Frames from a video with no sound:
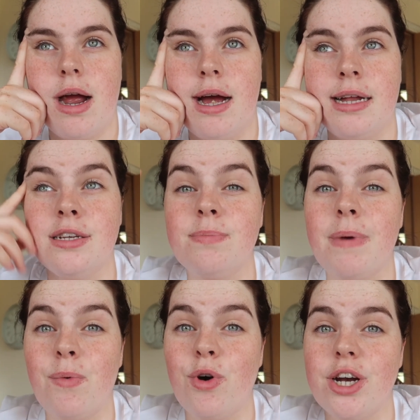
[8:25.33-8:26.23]
And
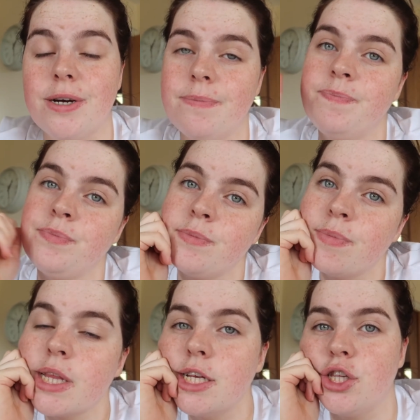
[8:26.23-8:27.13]
my water.
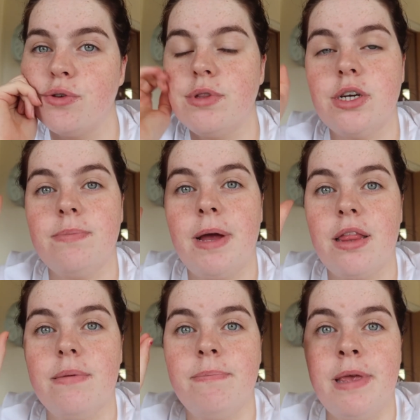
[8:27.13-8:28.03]
So they're my
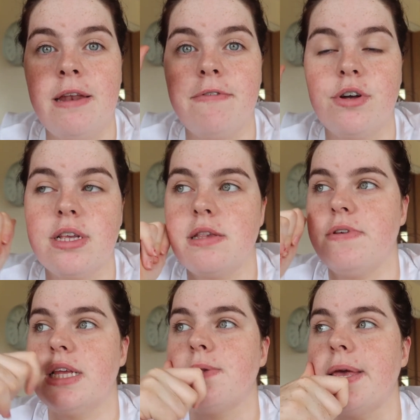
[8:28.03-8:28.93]
main focus for
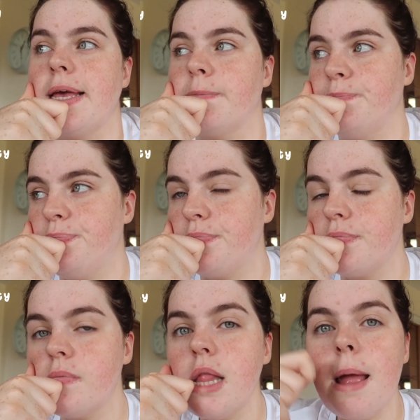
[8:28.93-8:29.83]
this week.
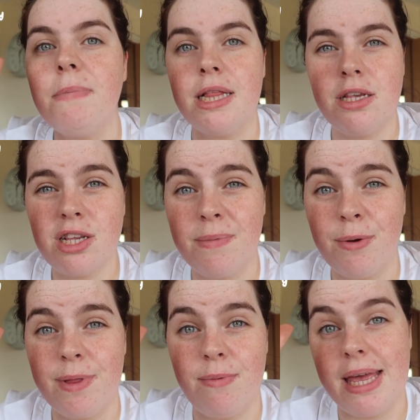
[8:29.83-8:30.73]
just coming
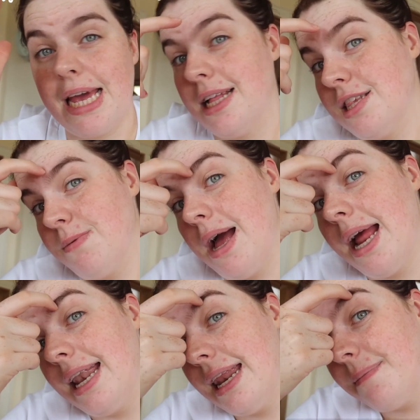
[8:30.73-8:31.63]
home at the weekend, so I
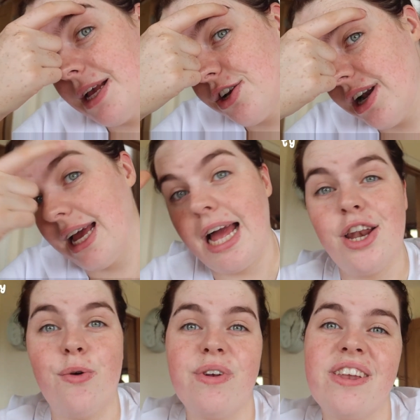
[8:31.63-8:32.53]
need to make sure like I
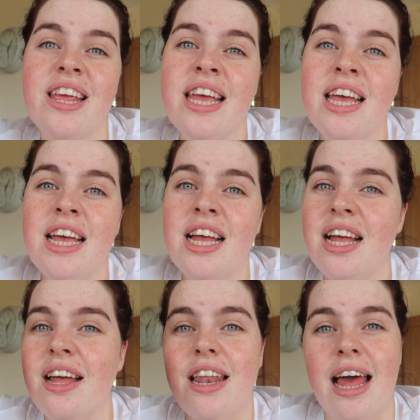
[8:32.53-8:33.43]
don't
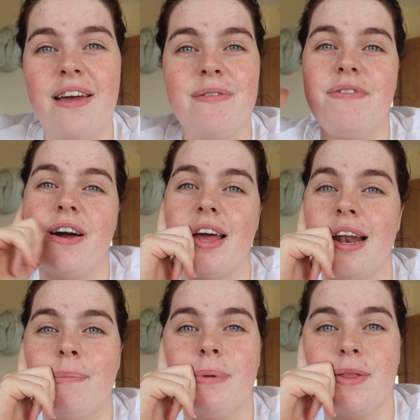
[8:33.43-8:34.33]
like fuck it
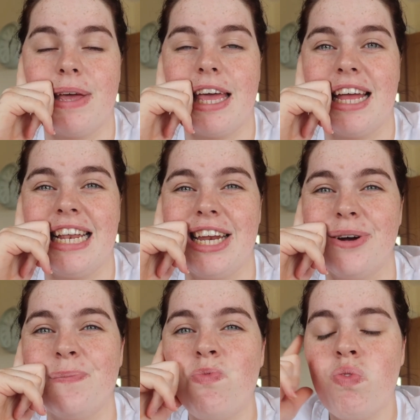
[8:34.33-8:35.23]
up at the weekend, you know?